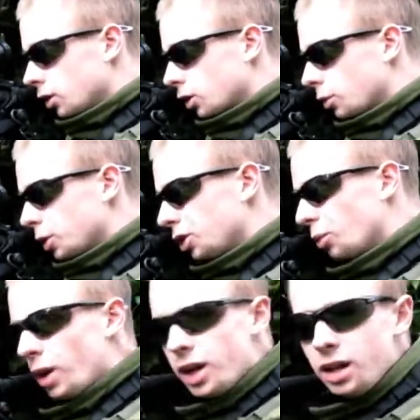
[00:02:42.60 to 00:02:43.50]
skirmishing
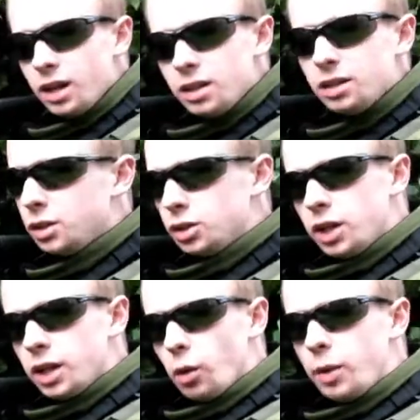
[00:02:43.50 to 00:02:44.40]
away,
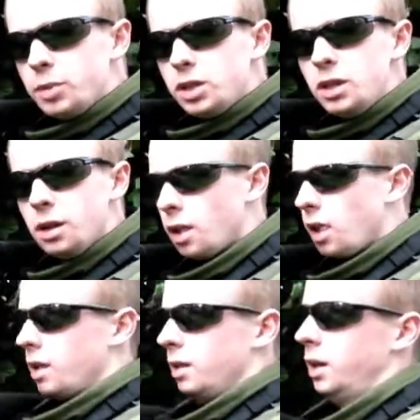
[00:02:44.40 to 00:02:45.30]
see it go empty.
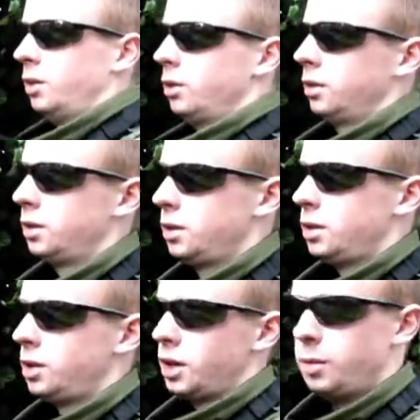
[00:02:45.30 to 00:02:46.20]
Now,
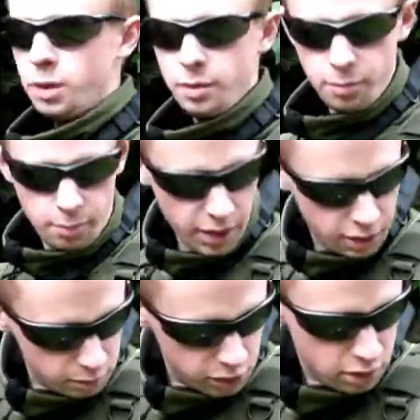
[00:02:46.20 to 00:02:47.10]
come out, mag
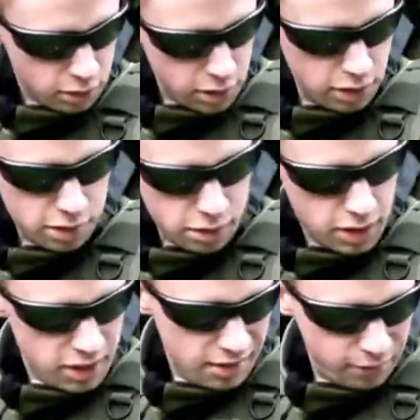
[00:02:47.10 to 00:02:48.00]
comes out, and you,
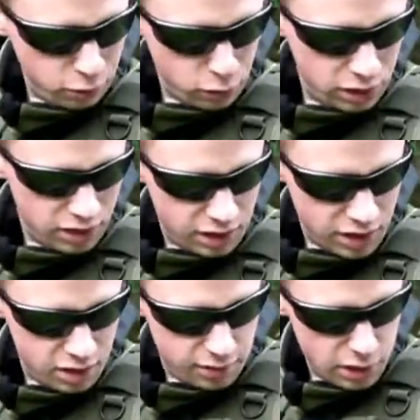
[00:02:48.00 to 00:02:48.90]
unfortunately in this
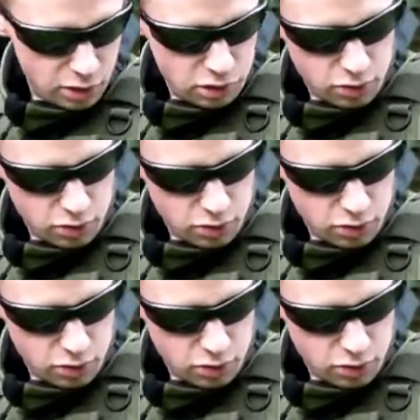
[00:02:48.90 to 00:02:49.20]
case, you're having a look